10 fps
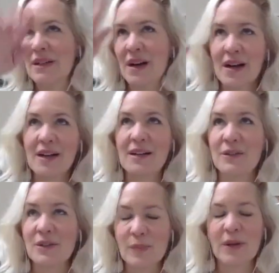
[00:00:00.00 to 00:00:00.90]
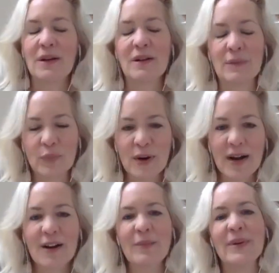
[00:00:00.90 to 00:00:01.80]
God or spirit and prayer,